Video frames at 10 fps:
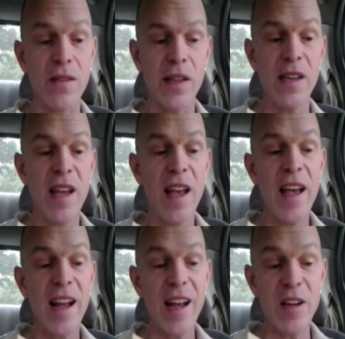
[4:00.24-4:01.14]
them
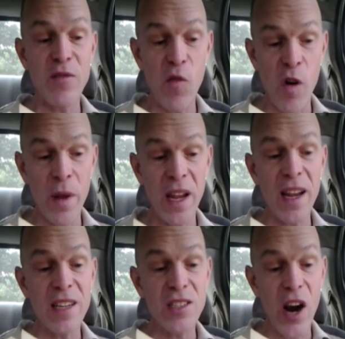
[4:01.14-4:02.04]
excellent,
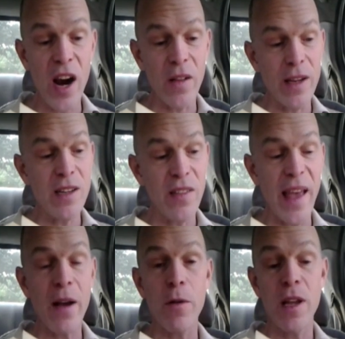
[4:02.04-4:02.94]
conforming
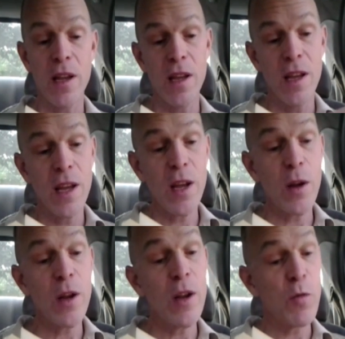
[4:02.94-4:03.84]
entirely to that
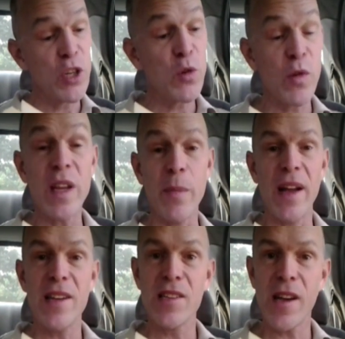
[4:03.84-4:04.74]
which
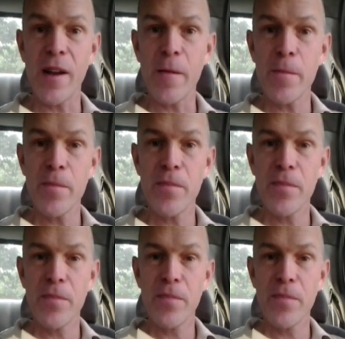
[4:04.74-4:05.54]
we might desire.